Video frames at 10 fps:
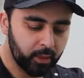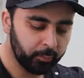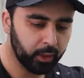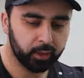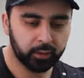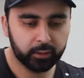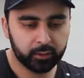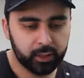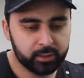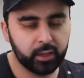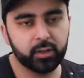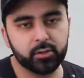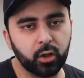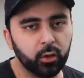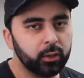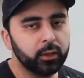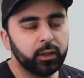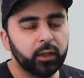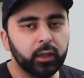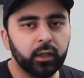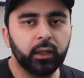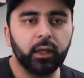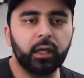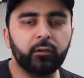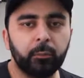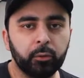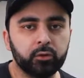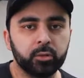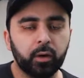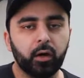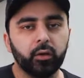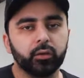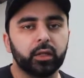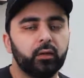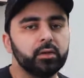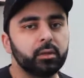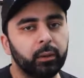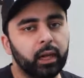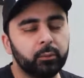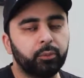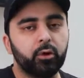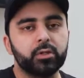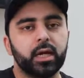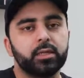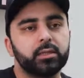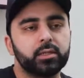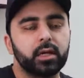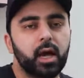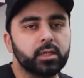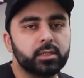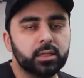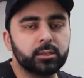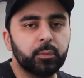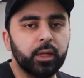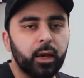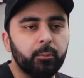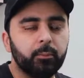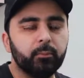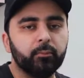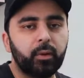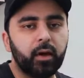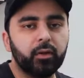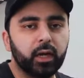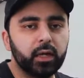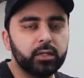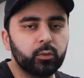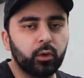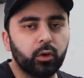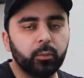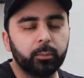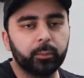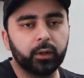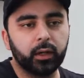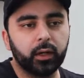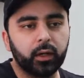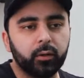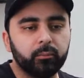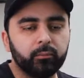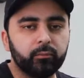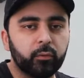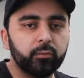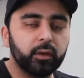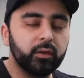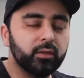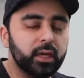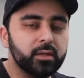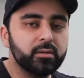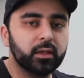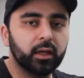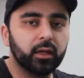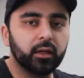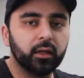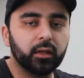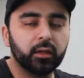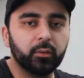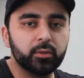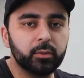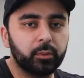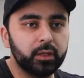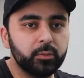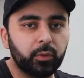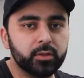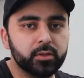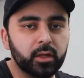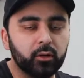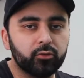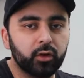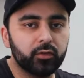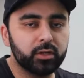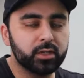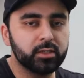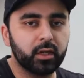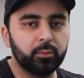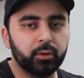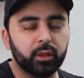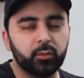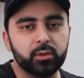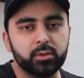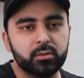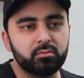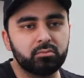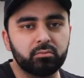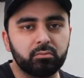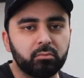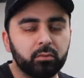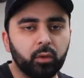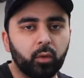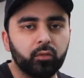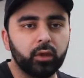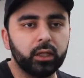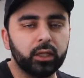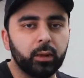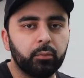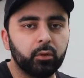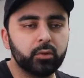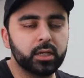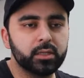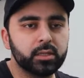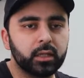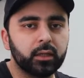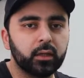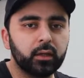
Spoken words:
But that's that. So Liverpool tomorrow, there is a planned protest at 6 p.m. Barricades were up from even yesterday, and there was a police presence at Old Trafford yesterday, but there was no one really there protesting.